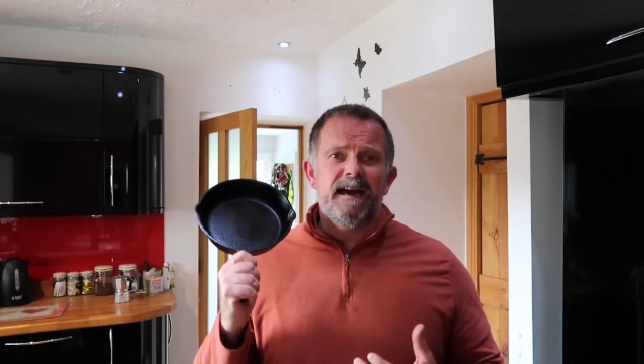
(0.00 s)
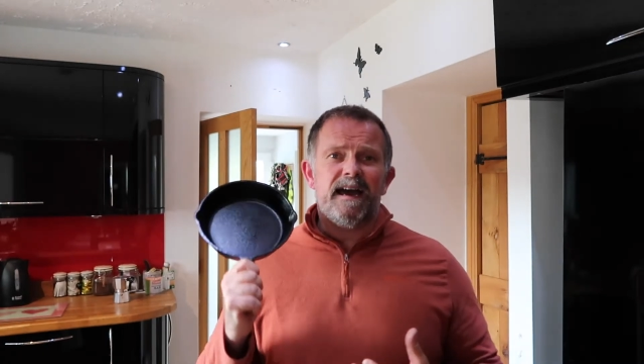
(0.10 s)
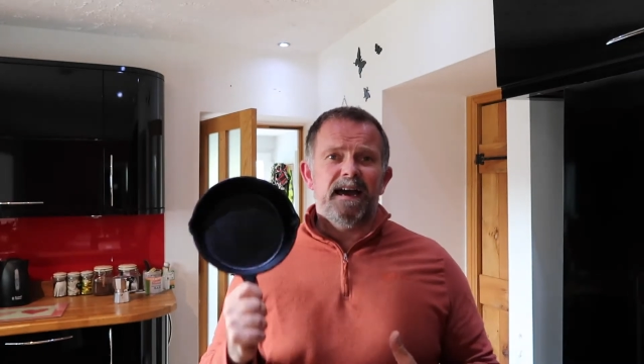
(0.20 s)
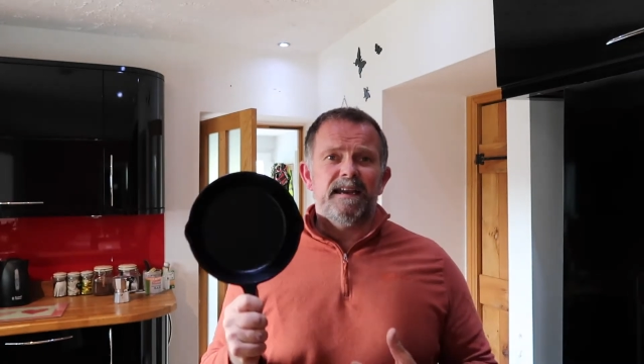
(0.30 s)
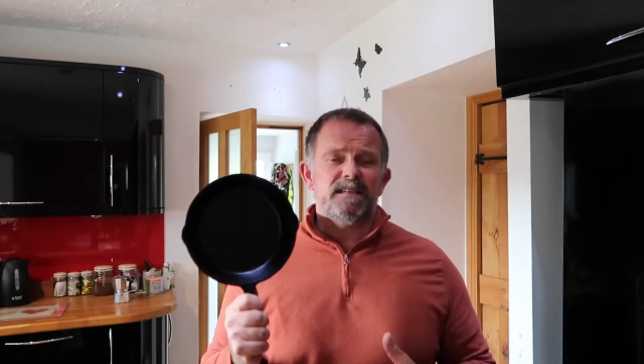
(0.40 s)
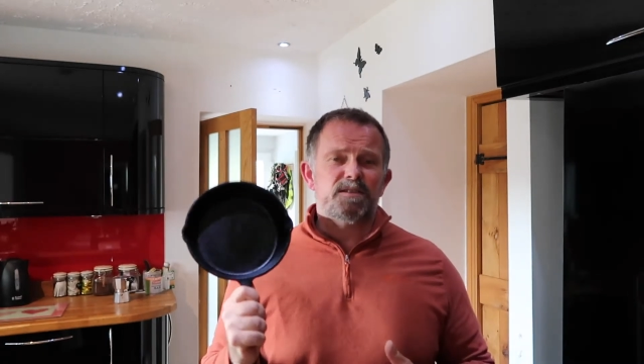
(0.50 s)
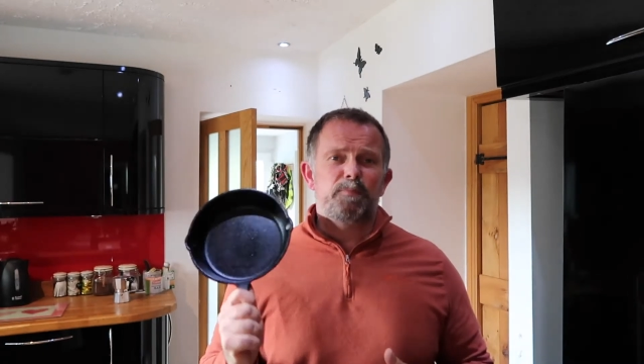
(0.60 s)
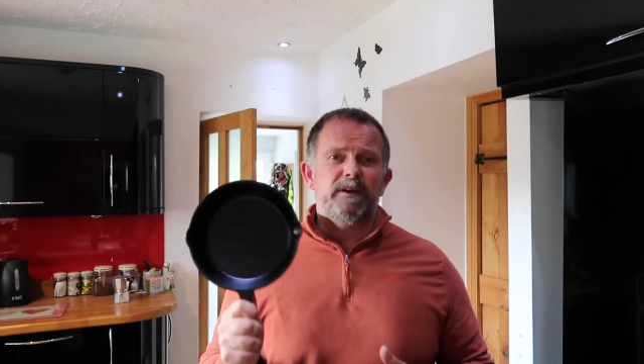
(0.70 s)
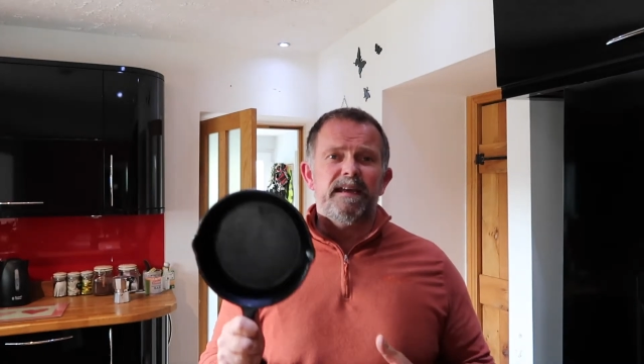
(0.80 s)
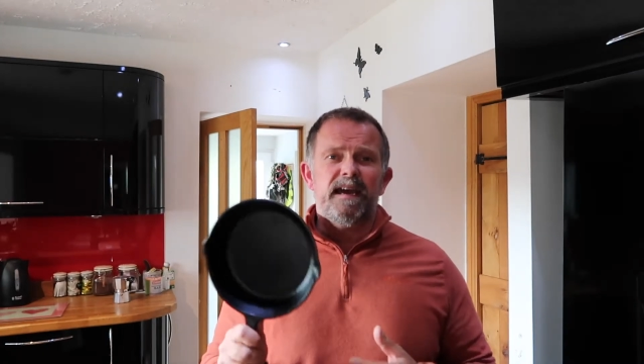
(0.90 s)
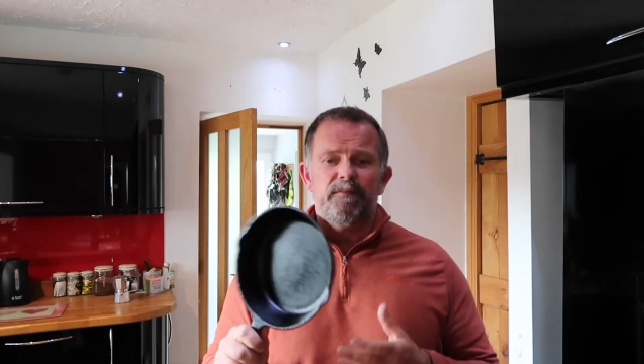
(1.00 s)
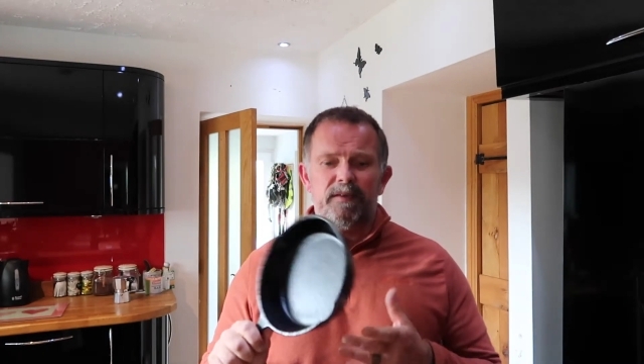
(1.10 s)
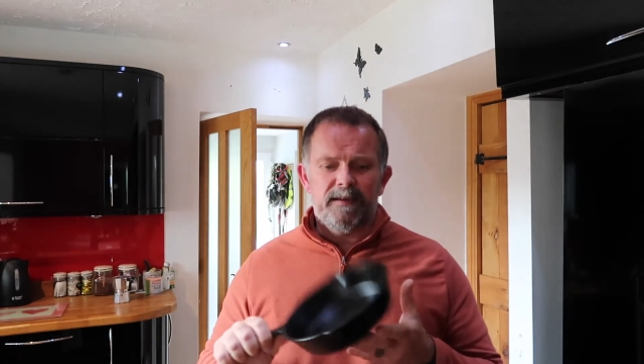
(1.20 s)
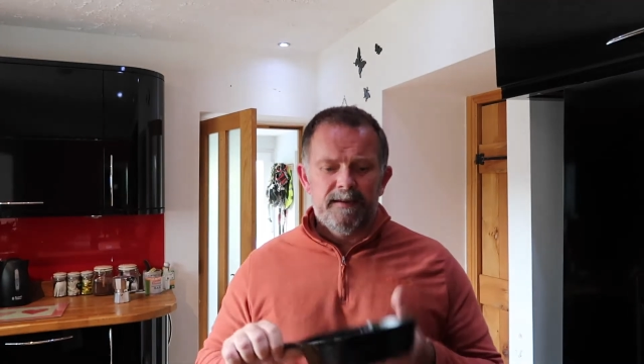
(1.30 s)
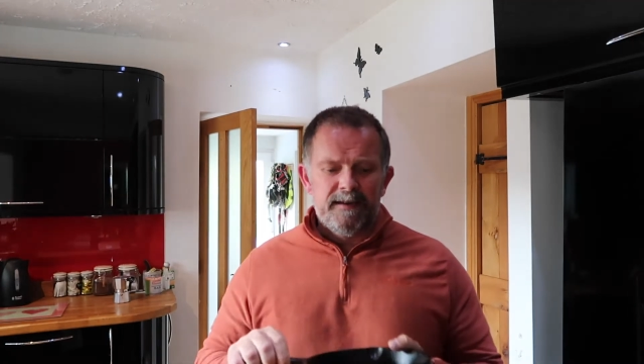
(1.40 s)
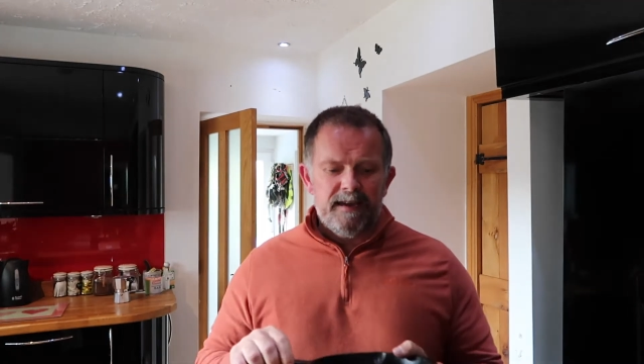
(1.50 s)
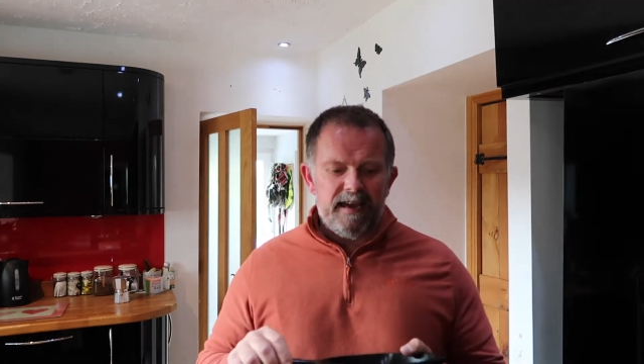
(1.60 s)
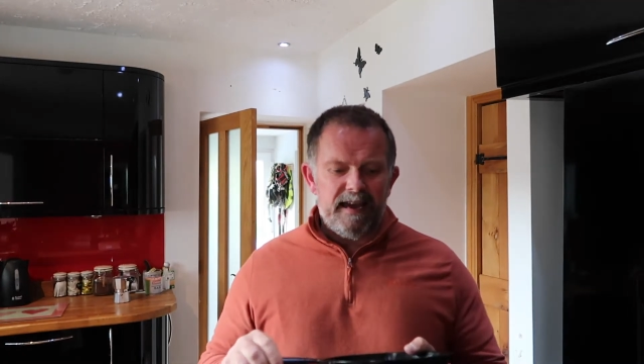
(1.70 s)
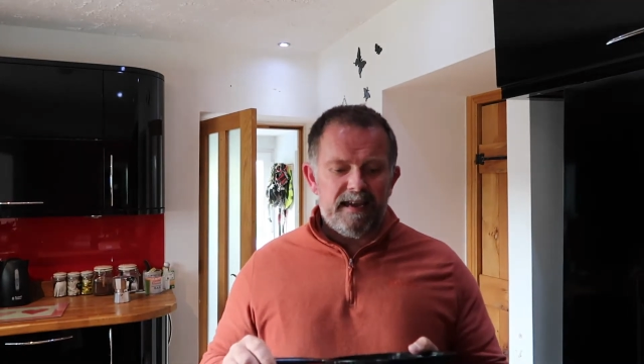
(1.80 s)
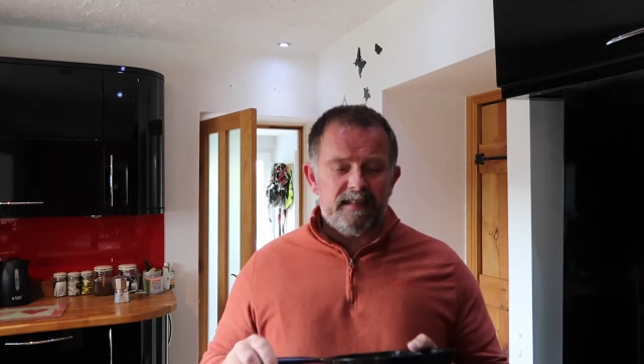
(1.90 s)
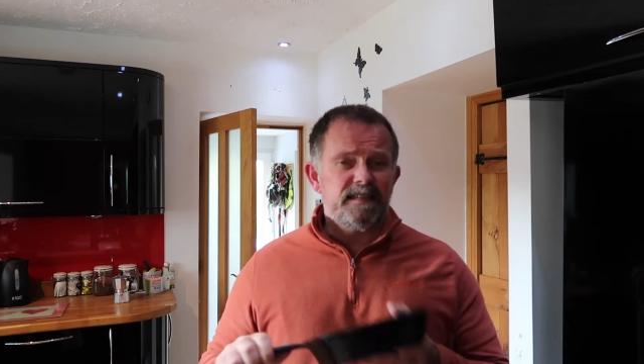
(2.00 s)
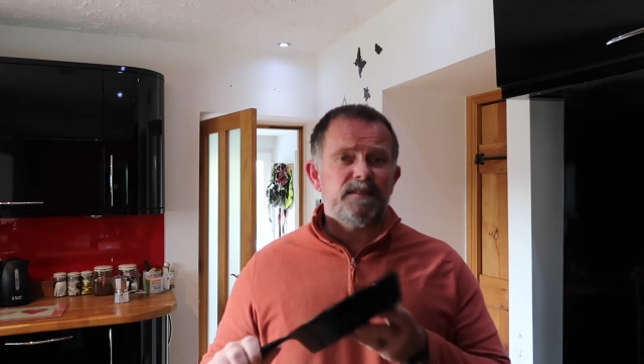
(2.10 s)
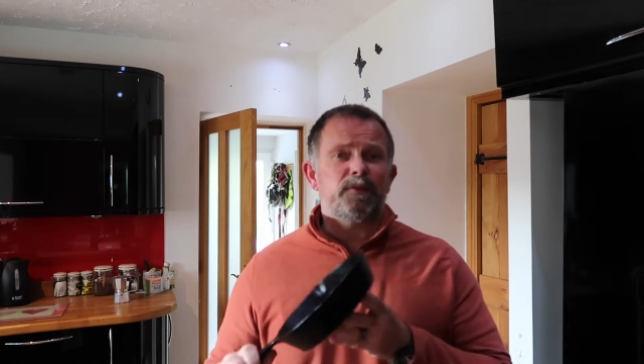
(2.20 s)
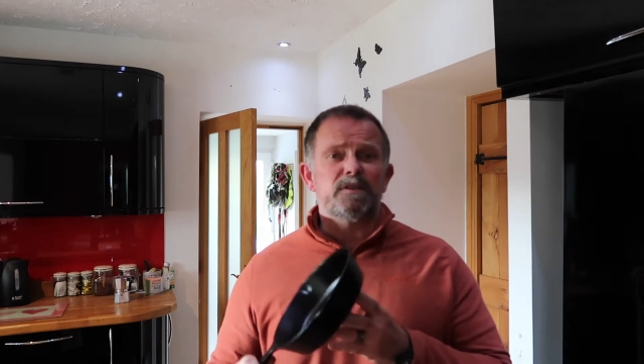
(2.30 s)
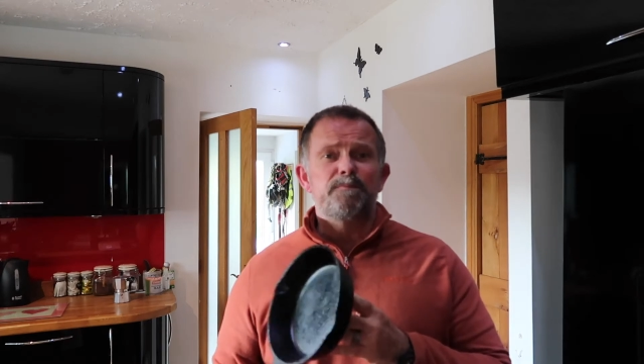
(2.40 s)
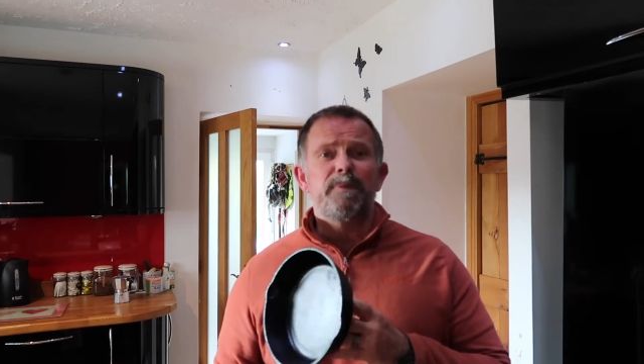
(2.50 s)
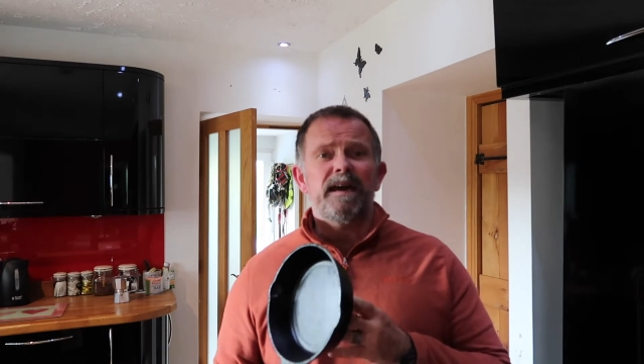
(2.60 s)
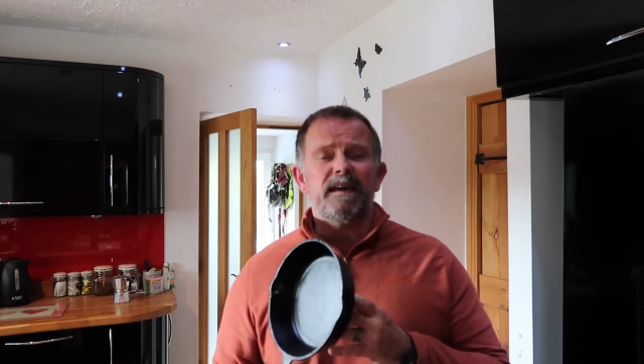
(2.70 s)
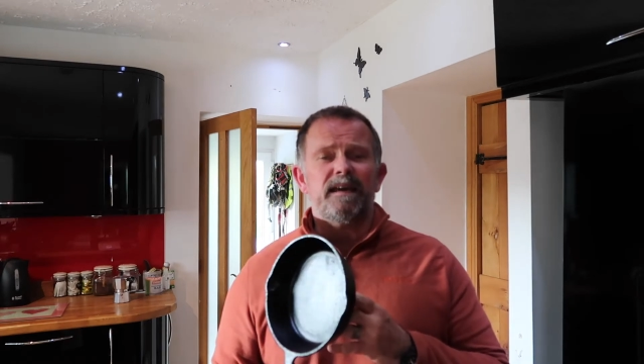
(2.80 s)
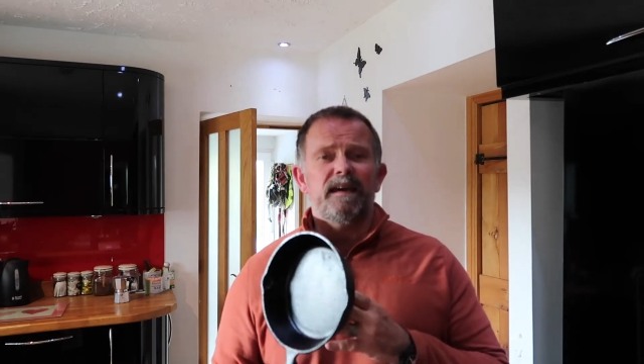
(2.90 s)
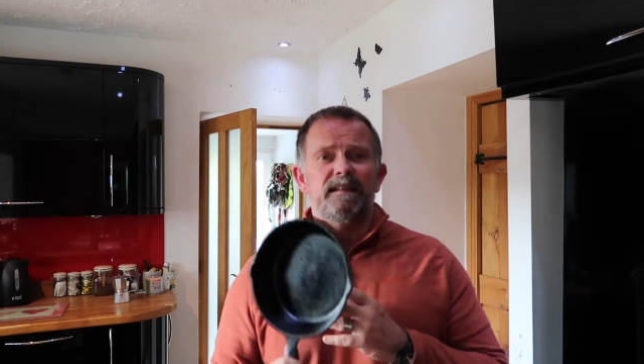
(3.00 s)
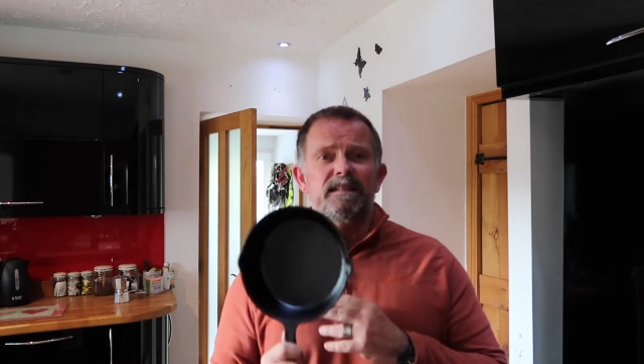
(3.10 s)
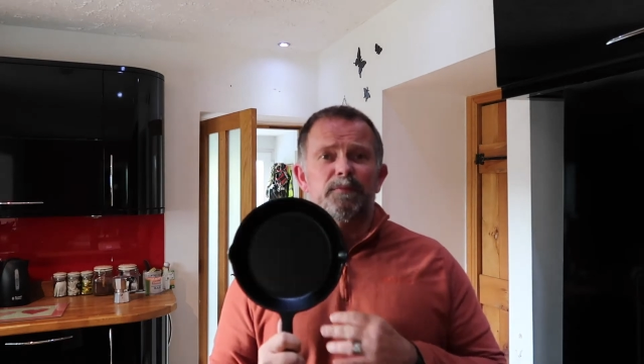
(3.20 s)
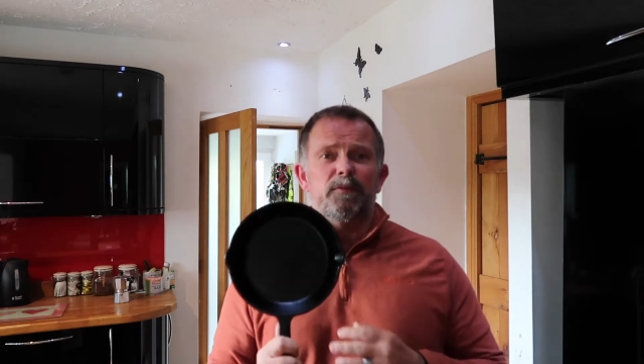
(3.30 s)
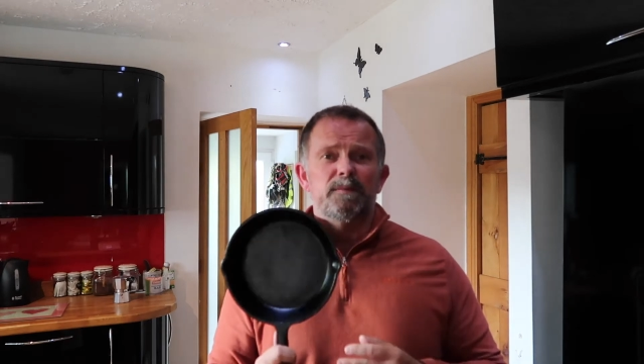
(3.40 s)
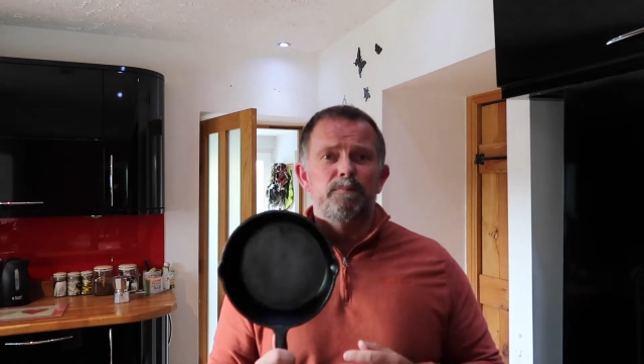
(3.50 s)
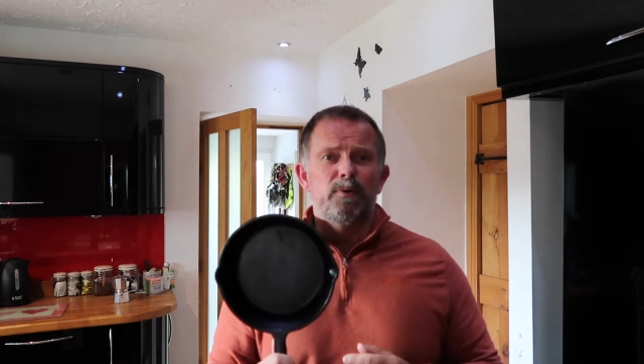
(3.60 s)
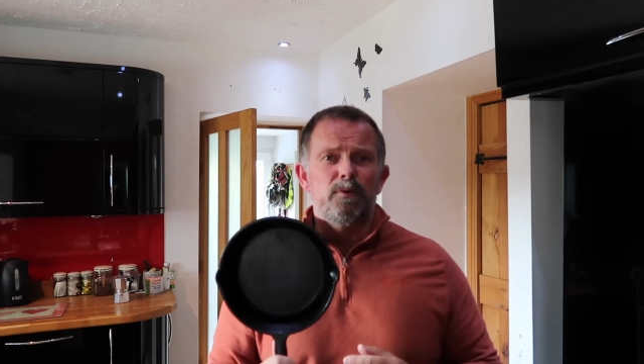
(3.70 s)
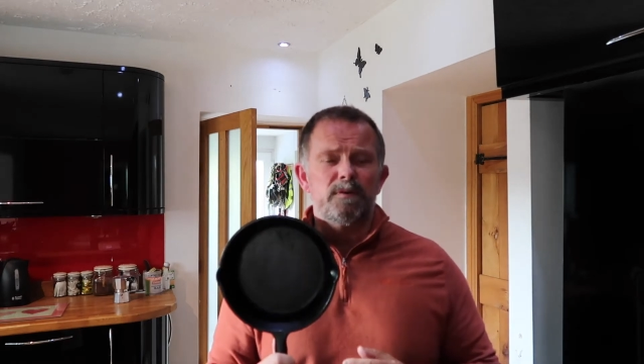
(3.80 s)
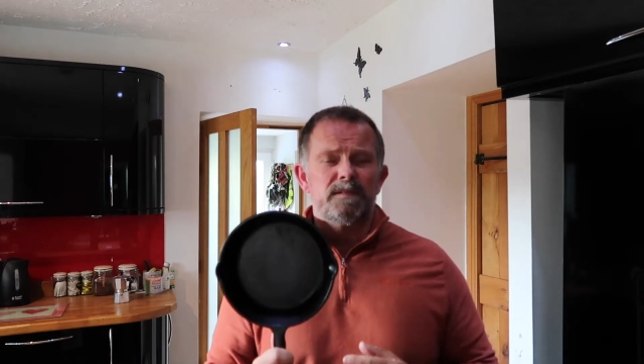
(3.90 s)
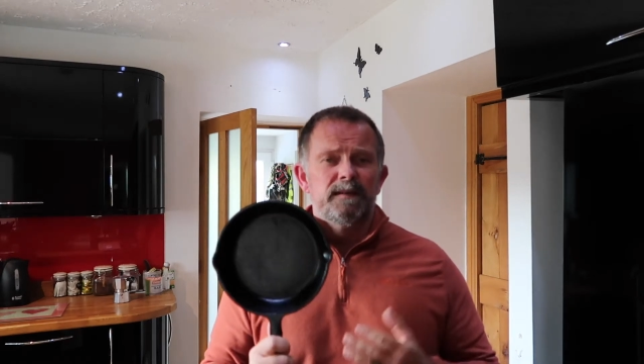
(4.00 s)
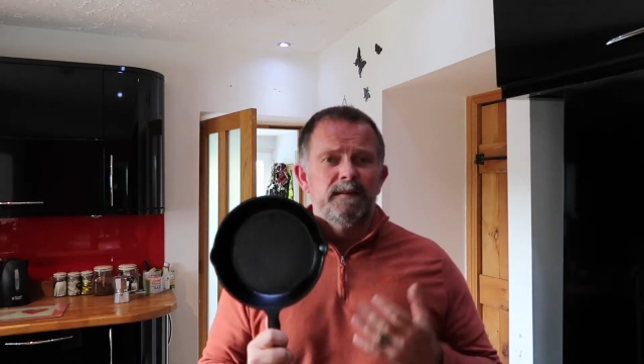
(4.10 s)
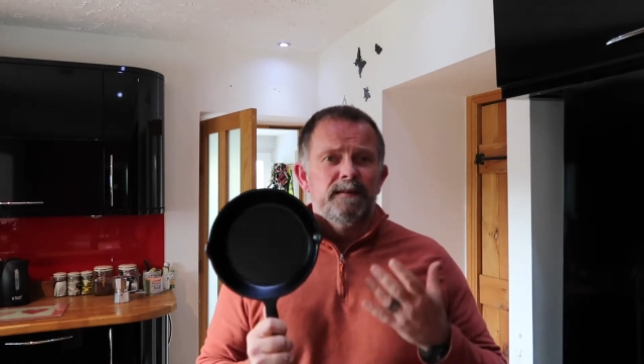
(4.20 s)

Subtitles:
and it's pretty heavy. And they're difficult to pack and they're difficult to port.